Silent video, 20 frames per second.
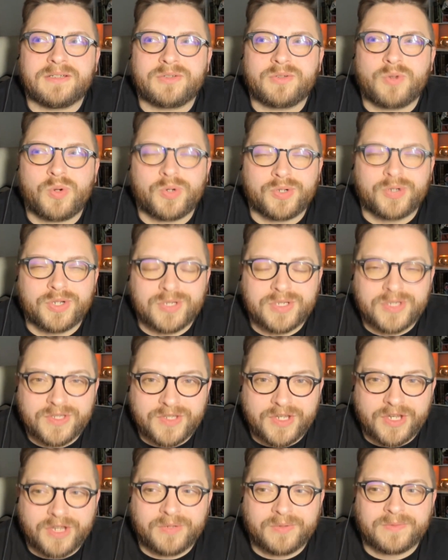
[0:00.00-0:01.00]

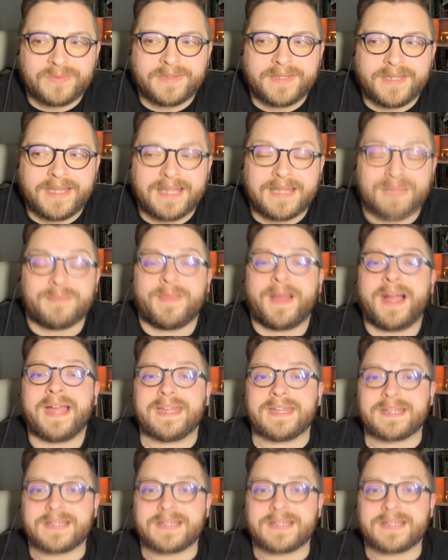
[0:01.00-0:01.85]
cornerstone in my